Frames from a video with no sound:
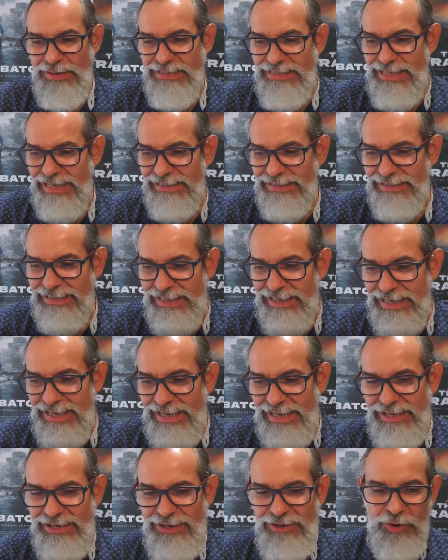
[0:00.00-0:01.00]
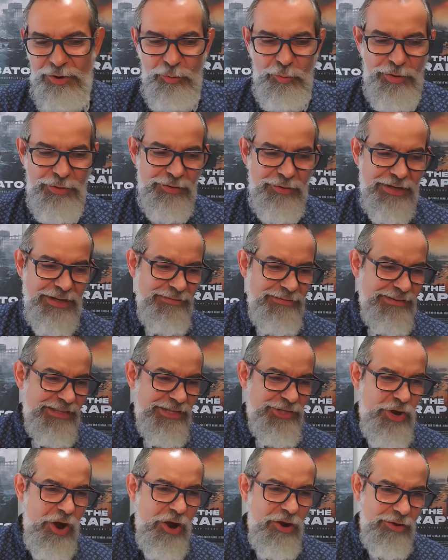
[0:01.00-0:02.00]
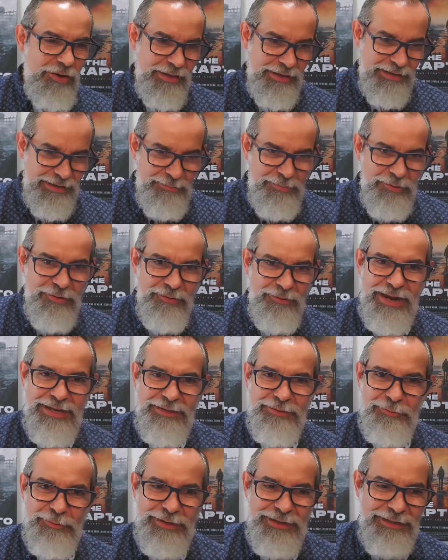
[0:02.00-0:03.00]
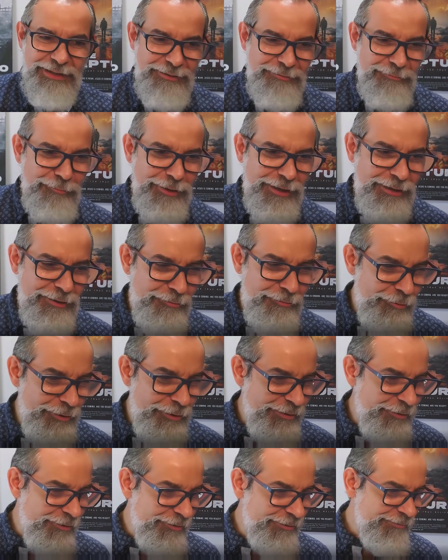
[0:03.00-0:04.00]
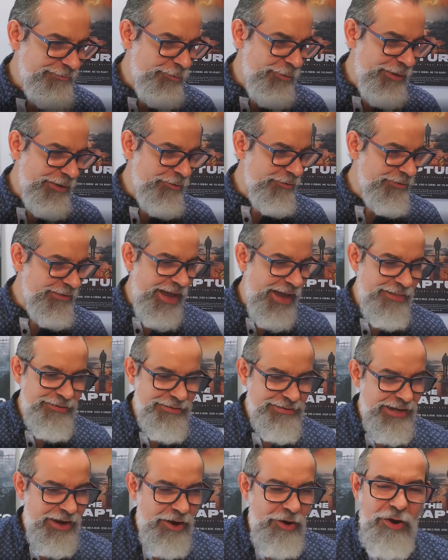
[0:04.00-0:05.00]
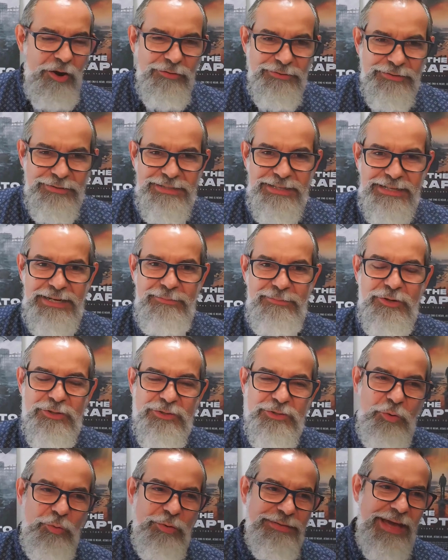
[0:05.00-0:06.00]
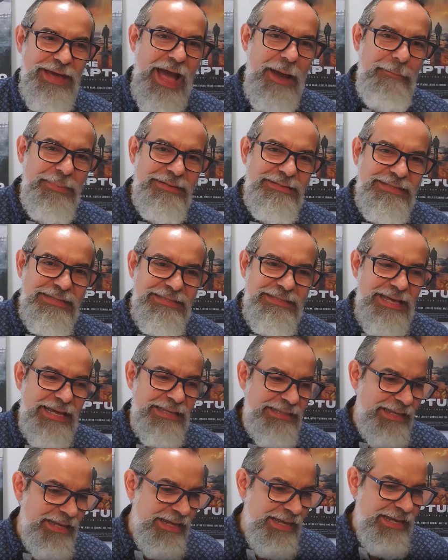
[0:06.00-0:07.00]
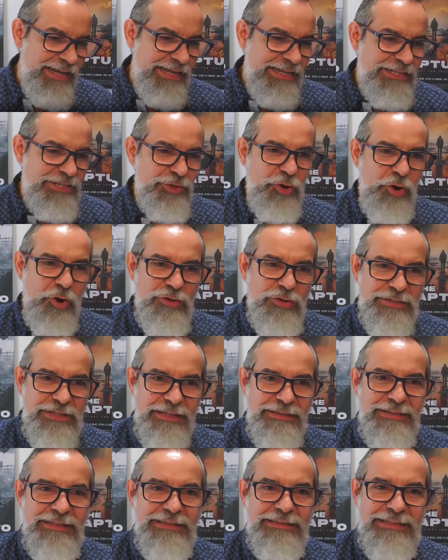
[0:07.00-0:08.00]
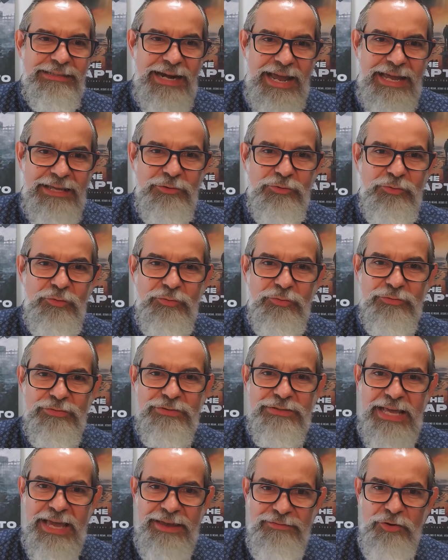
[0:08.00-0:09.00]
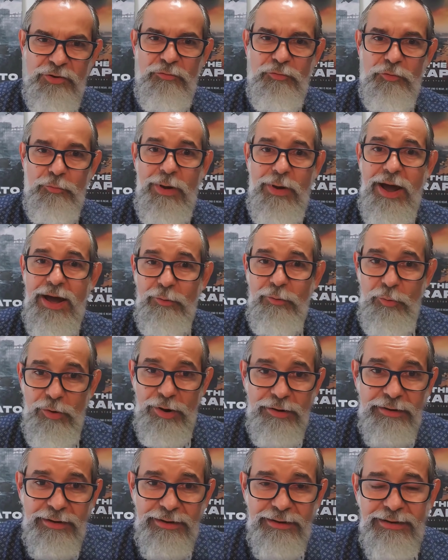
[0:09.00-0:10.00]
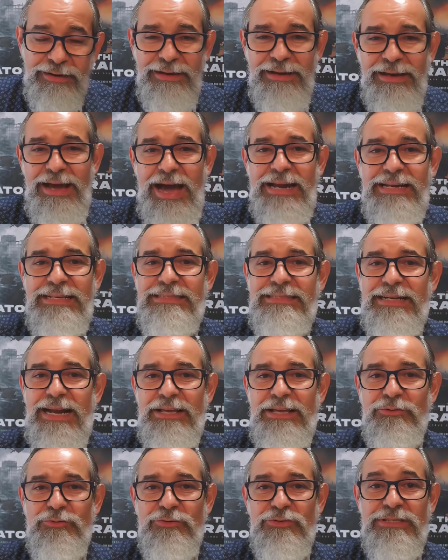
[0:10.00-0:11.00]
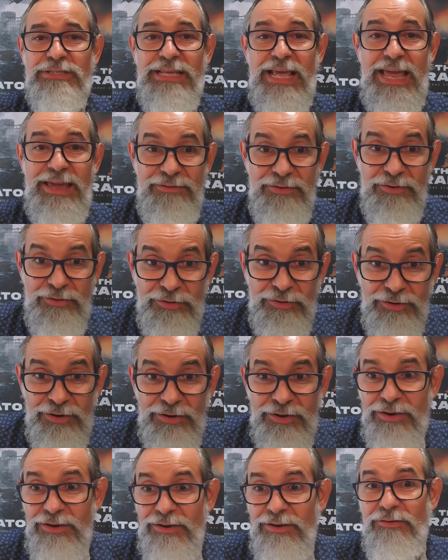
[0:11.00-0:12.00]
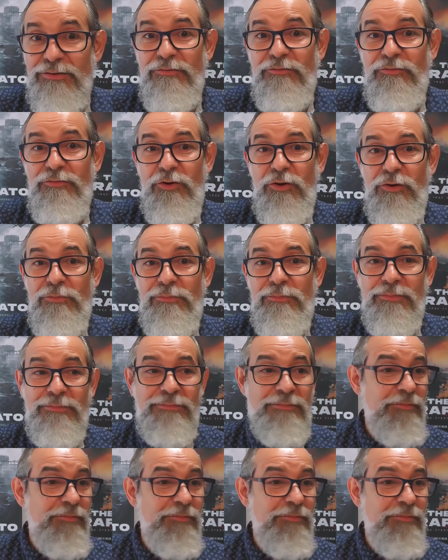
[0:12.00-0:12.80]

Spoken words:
is that we don't live in the jungle anymore, right? We're not gatherers and hunters anymore. So what happens is that it's constantly trying to save you from hard work, and it's trying to save you from